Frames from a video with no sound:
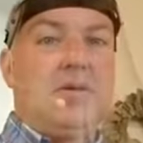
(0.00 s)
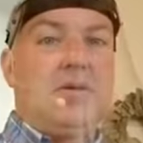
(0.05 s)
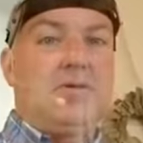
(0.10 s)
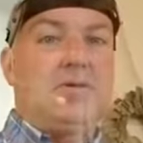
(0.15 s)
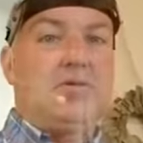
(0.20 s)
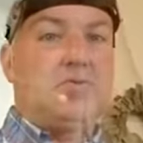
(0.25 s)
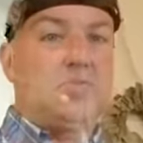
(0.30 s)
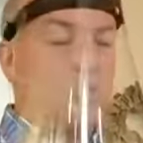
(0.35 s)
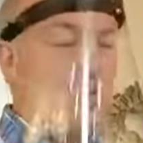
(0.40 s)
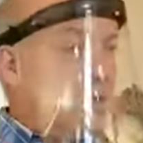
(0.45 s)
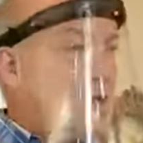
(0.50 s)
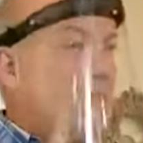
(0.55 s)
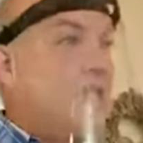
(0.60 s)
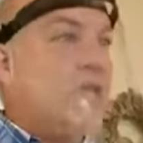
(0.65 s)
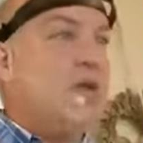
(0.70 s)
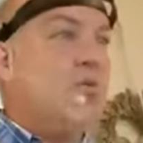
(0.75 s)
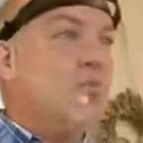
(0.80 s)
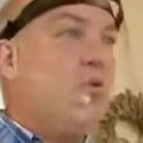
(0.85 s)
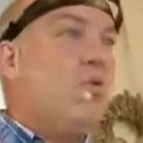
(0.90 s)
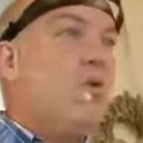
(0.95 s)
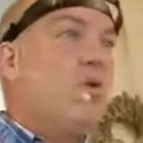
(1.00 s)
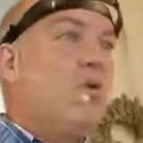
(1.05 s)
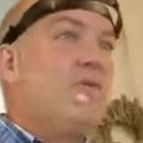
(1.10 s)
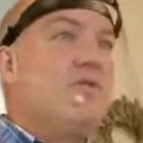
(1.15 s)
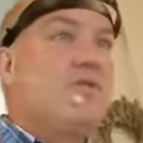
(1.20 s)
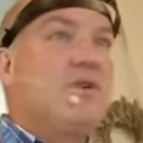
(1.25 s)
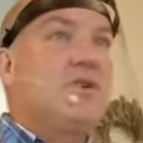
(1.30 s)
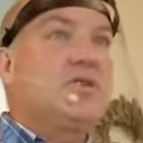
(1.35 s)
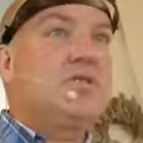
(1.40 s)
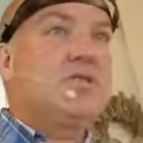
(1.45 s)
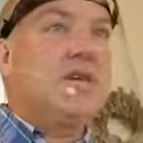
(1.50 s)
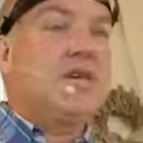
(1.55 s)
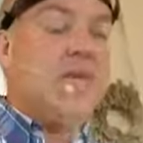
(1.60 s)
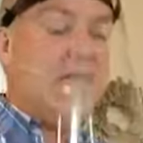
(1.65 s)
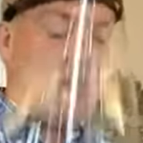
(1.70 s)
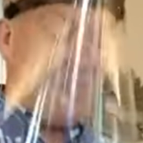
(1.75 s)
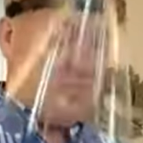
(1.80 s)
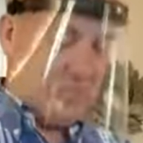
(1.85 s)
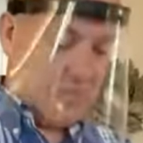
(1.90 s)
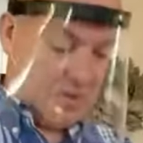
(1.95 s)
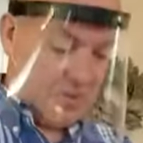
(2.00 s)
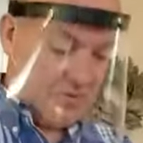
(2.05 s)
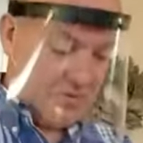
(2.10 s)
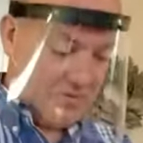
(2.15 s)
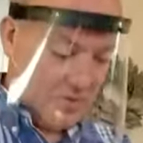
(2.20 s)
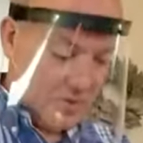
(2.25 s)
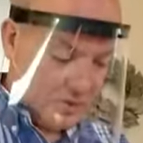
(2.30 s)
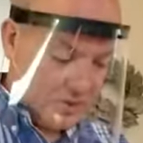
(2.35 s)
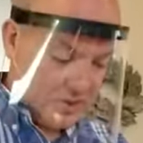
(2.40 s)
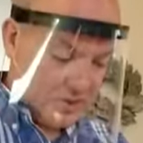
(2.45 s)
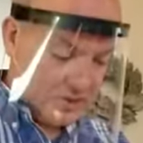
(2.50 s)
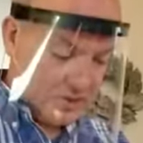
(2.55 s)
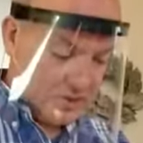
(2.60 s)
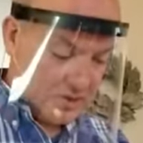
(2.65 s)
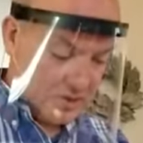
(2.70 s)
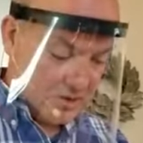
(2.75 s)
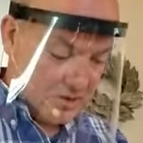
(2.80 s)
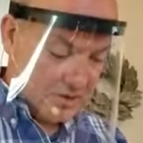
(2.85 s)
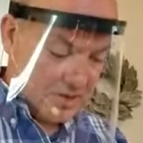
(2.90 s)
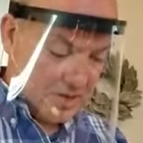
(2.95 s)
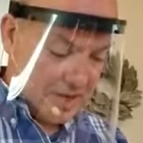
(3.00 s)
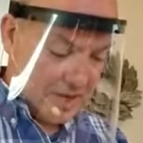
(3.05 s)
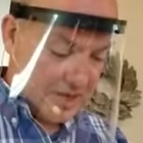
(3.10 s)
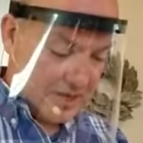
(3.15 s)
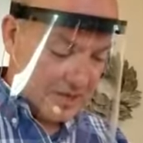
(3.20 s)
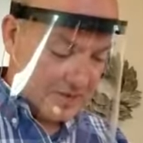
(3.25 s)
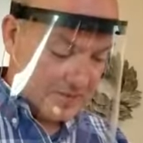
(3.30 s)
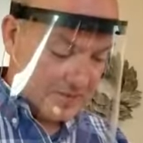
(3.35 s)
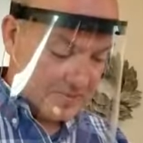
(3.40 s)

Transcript: It's really important for us to keep focused on that.